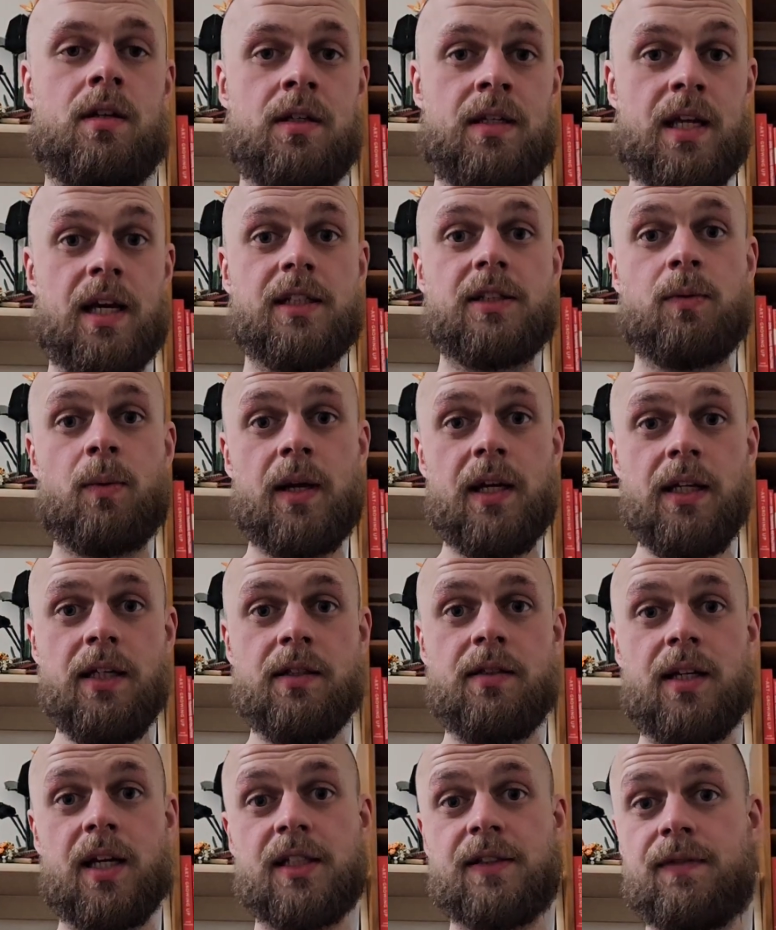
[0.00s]
Next
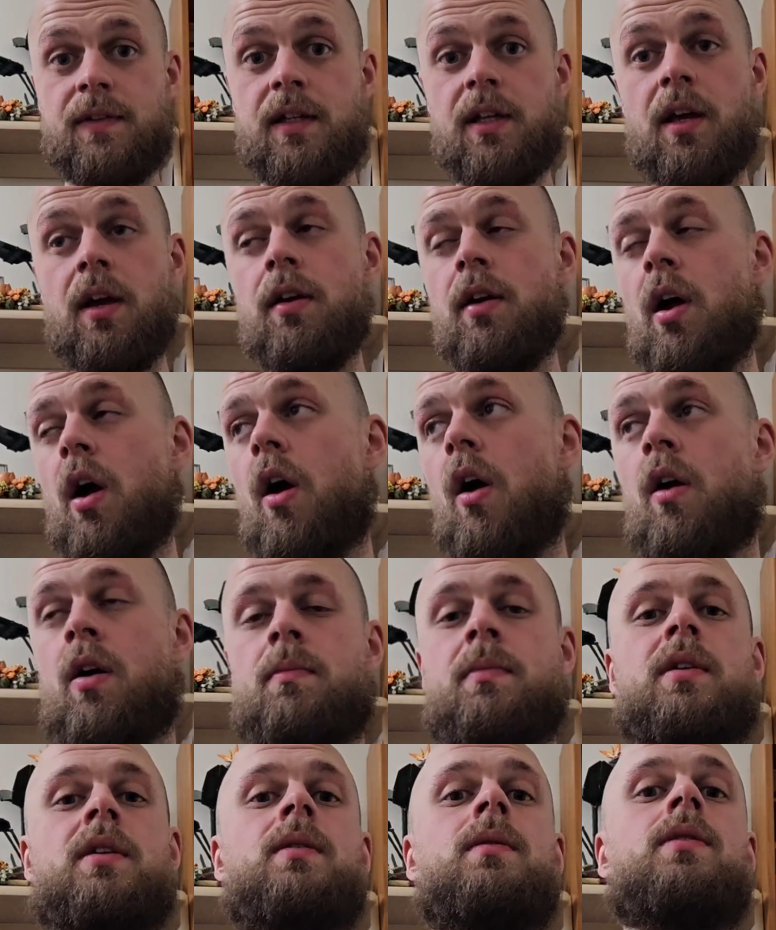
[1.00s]
week, next video,
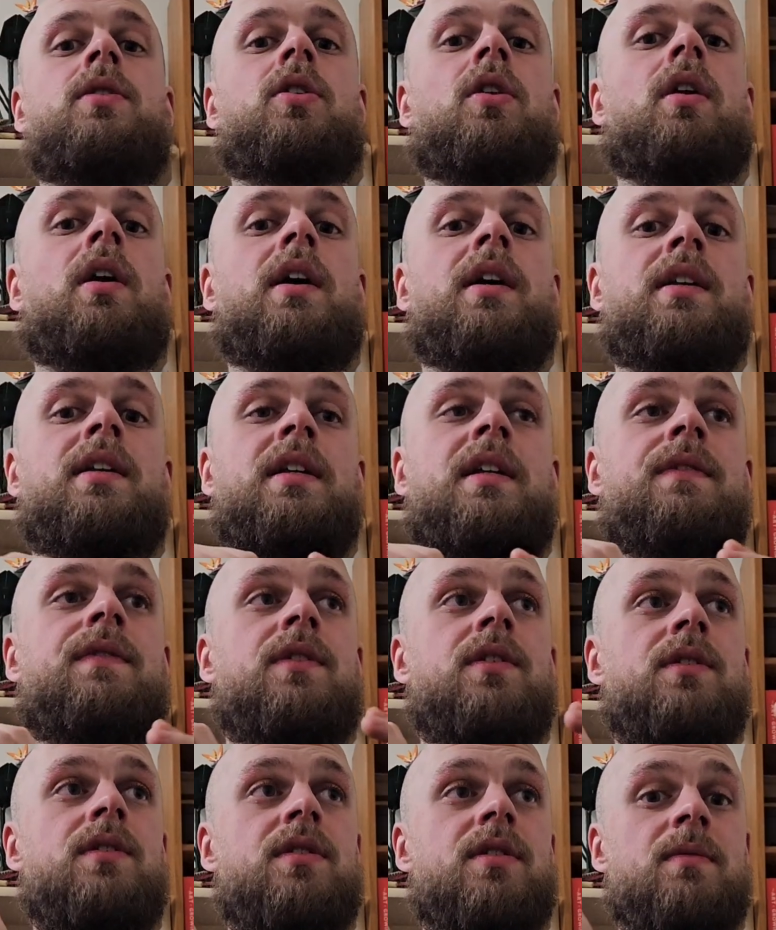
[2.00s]
I'm going to try and give
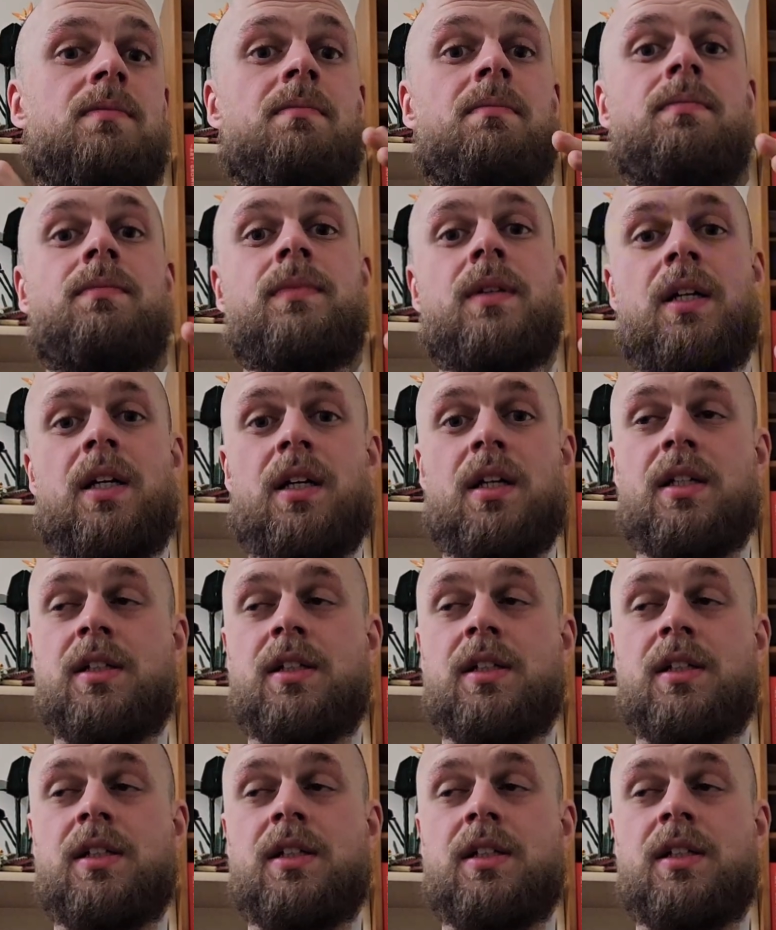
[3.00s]
you some